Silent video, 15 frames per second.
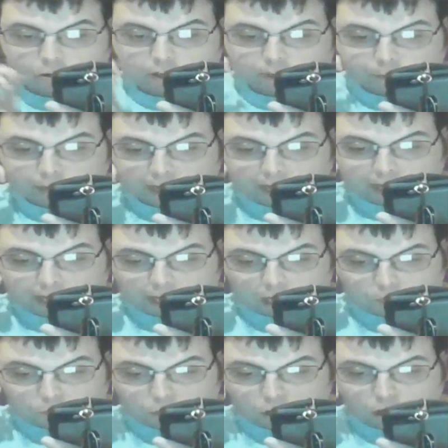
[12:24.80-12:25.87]
at the beginning
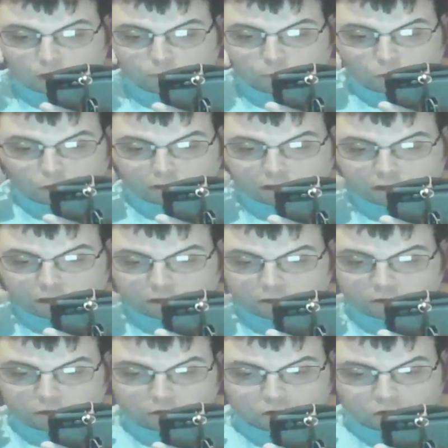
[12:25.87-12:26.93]
of World War
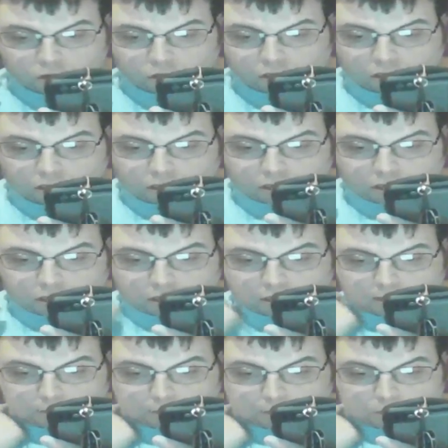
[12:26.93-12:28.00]
II,
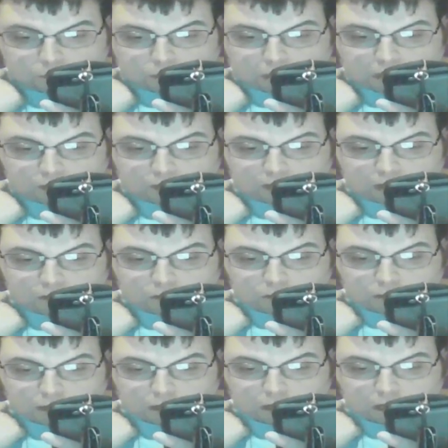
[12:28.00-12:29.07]
but well note
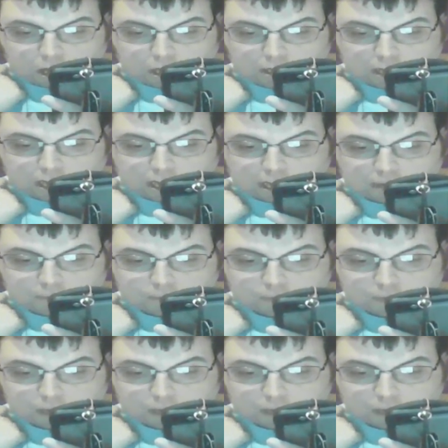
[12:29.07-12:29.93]
the surname.